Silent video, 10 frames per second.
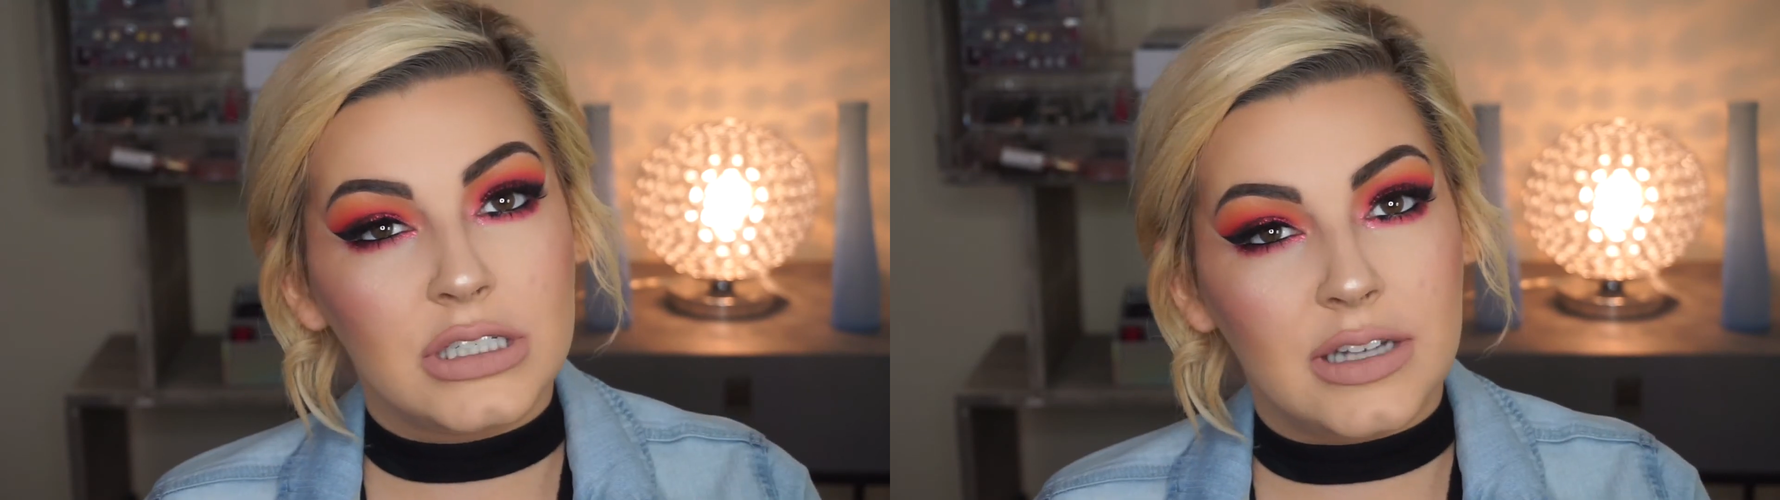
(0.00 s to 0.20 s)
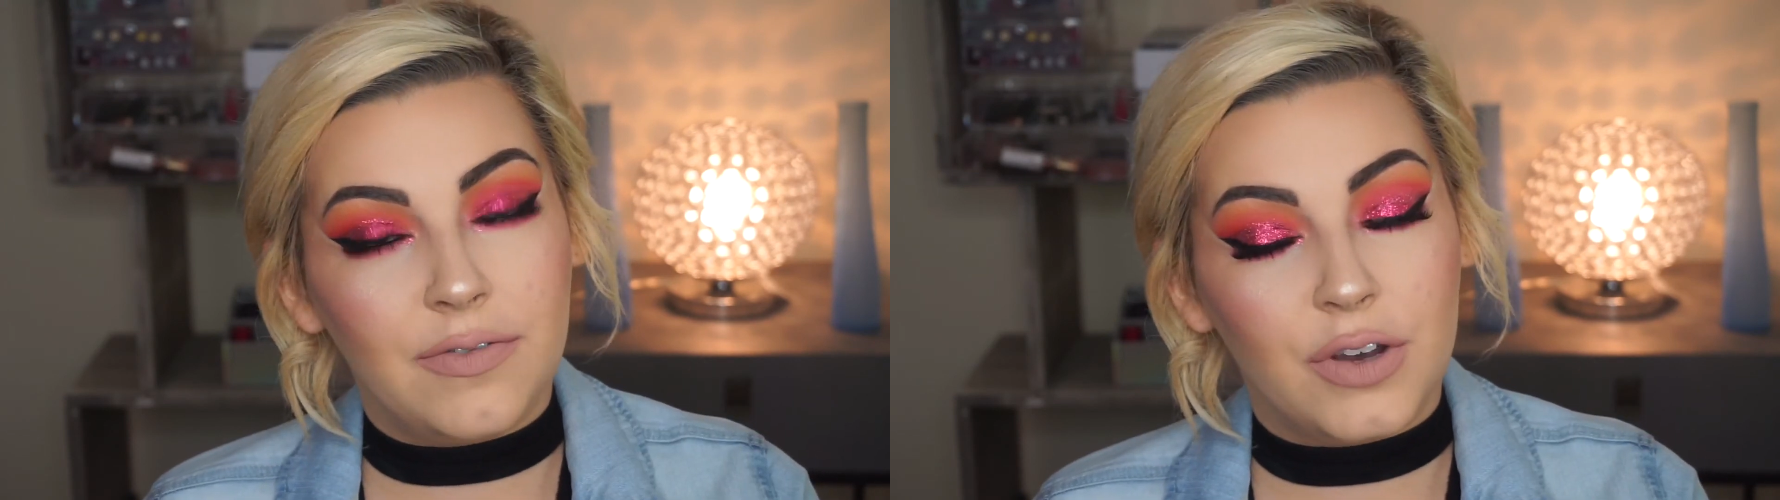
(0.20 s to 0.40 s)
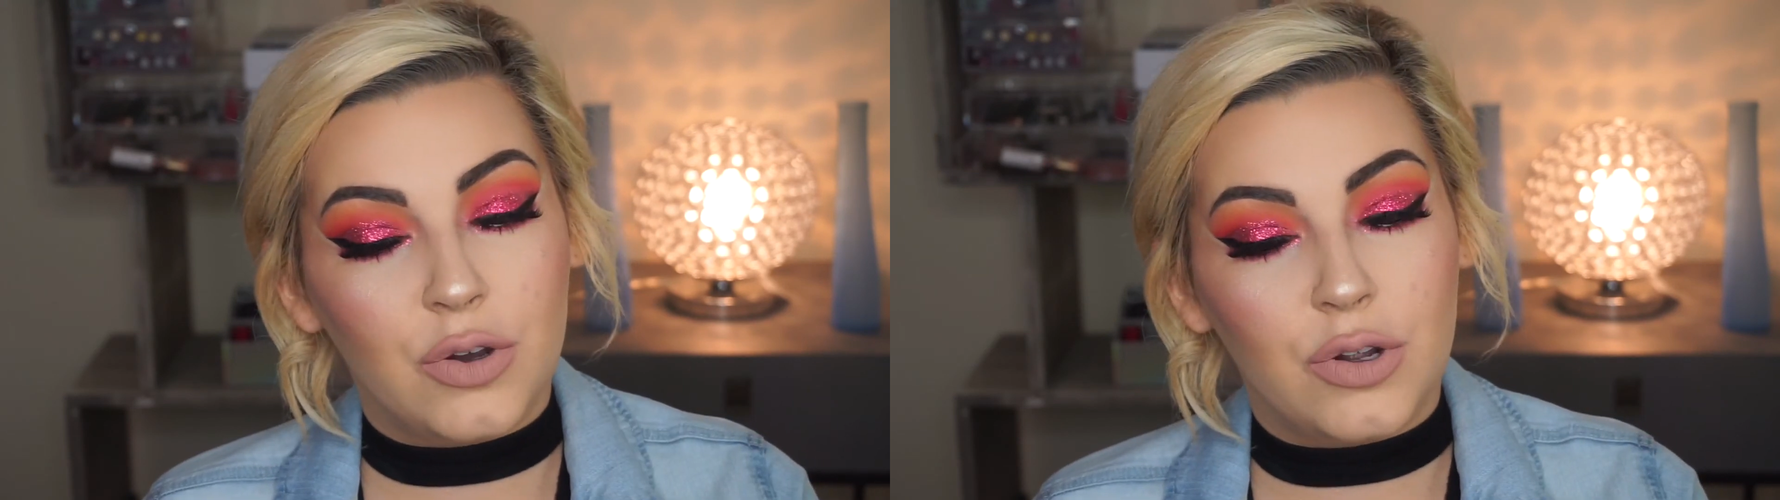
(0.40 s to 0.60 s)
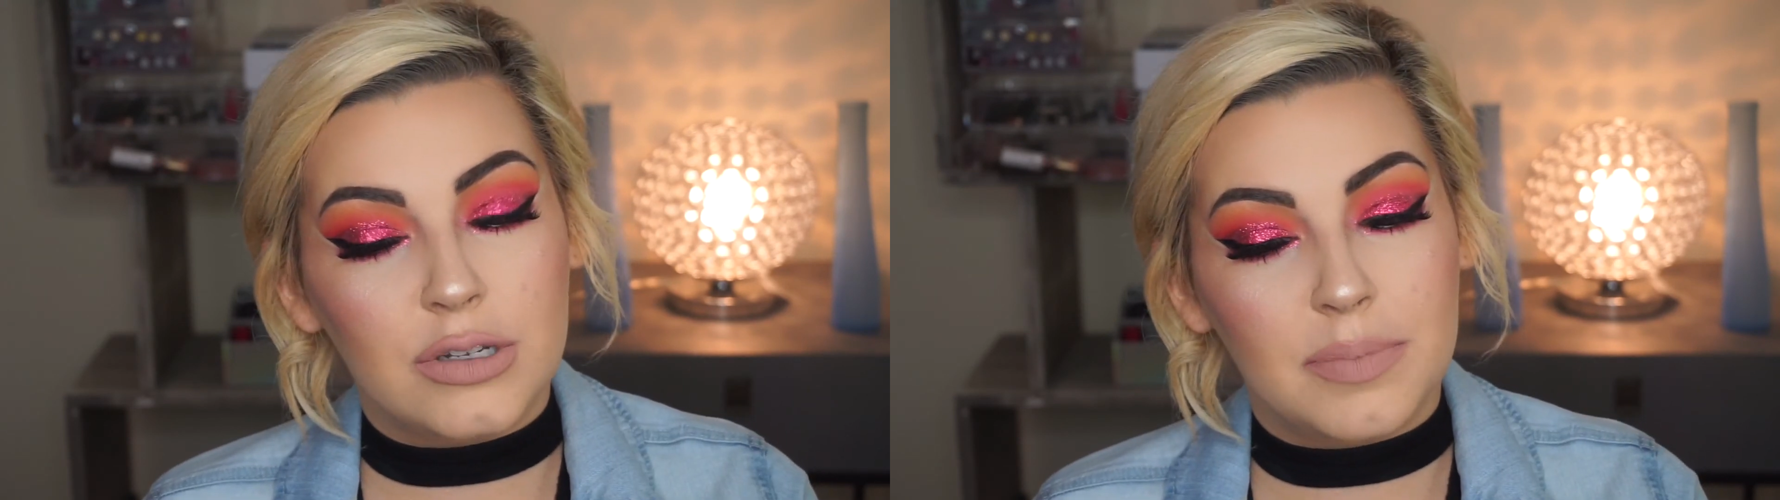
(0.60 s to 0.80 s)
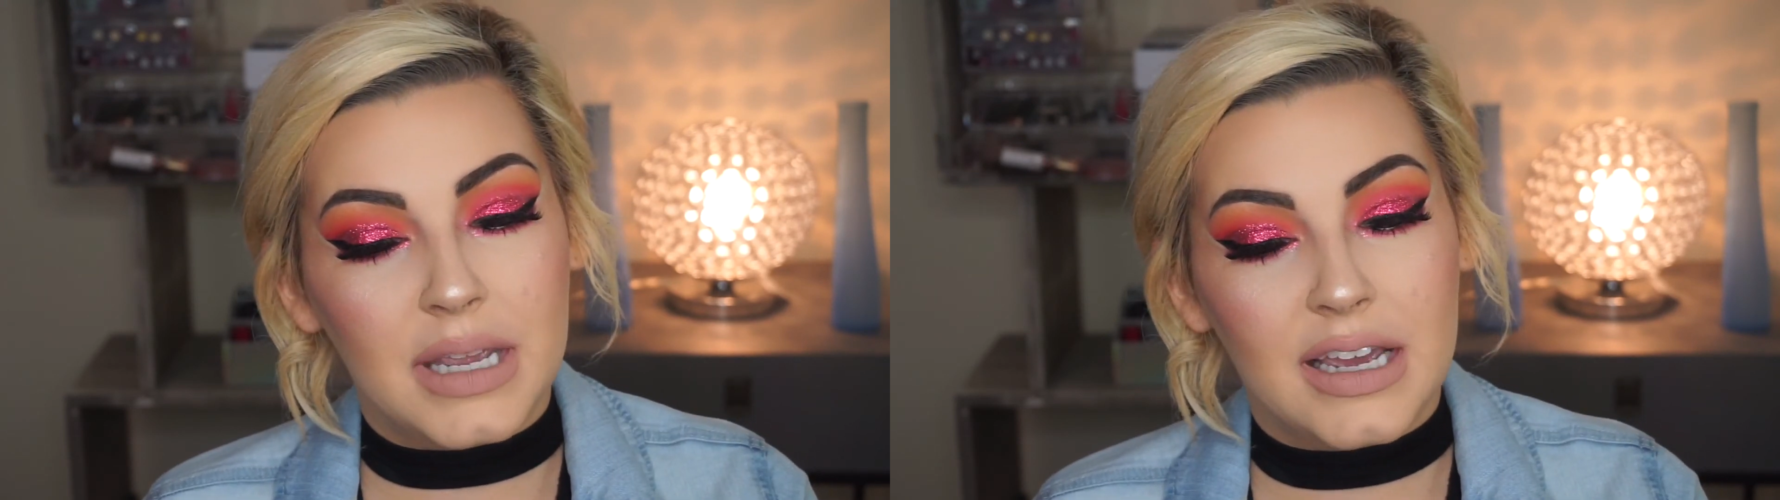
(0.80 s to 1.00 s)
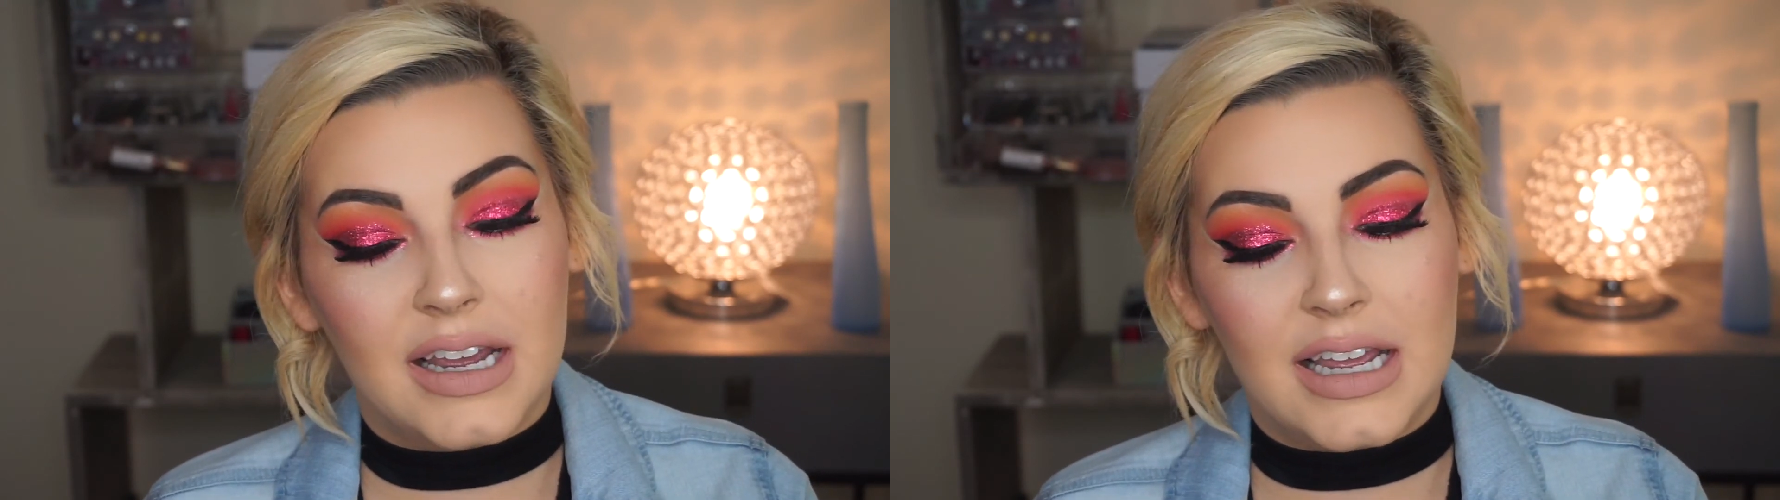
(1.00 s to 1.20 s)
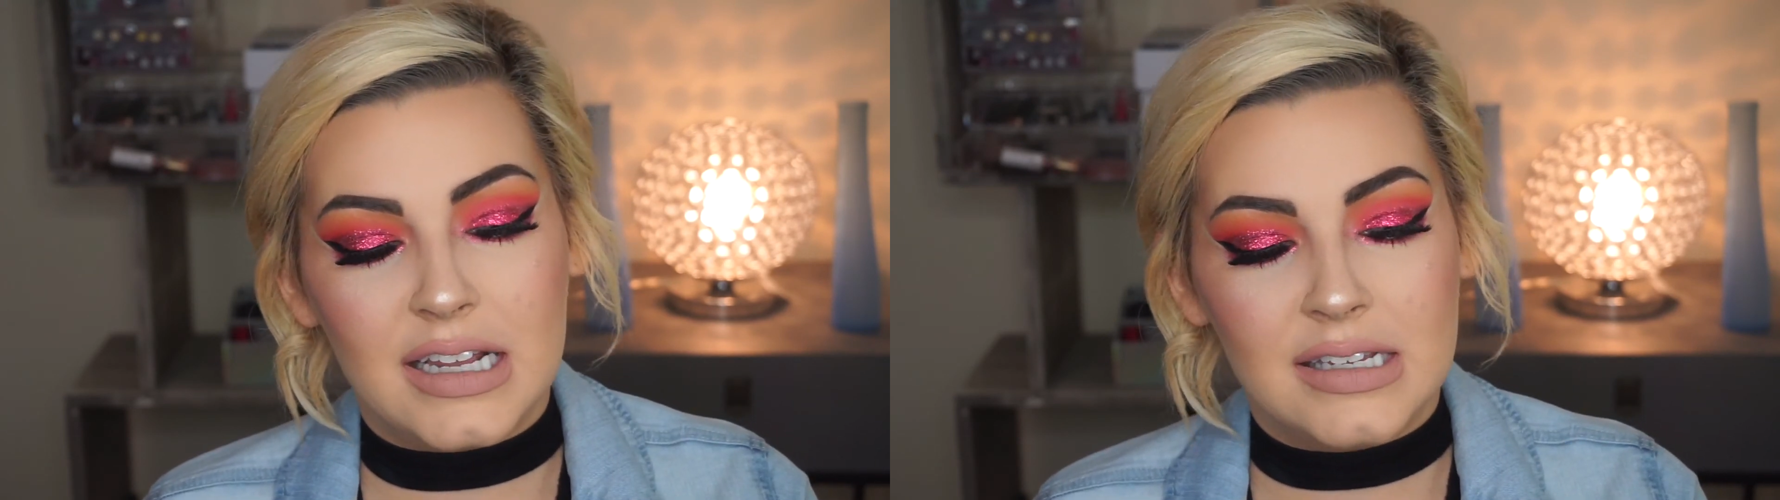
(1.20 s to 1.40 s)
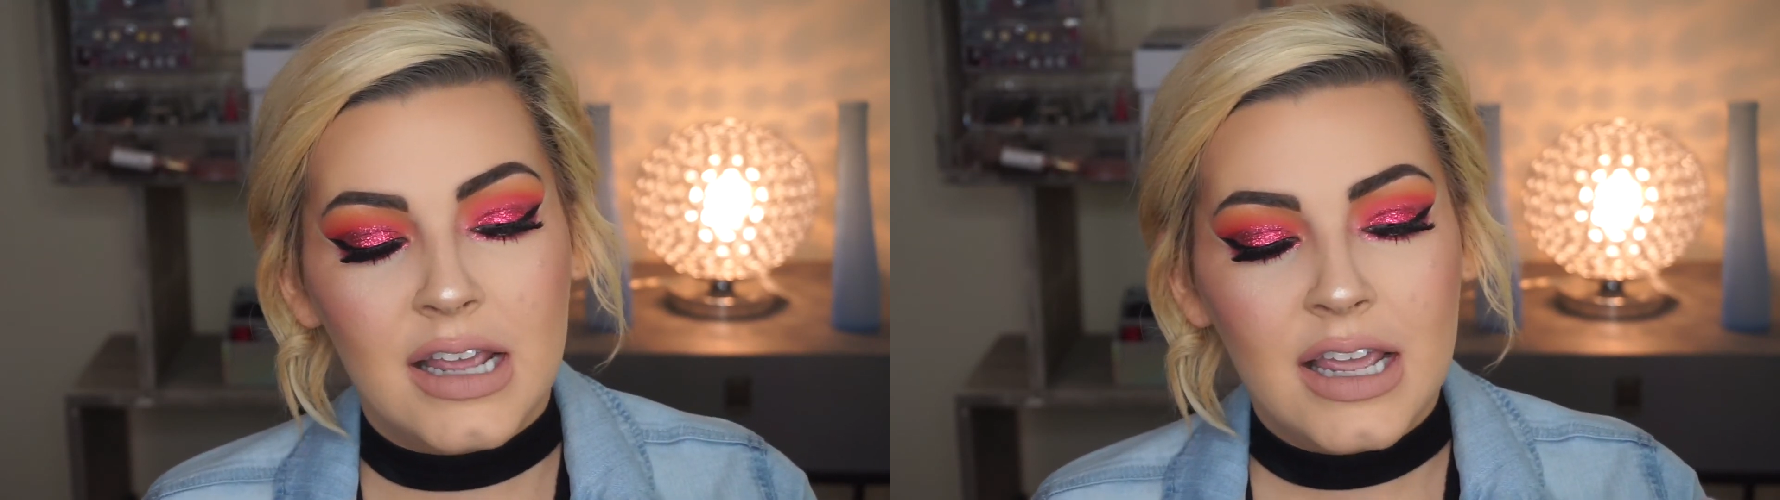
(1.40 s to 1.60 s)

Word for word: difficult because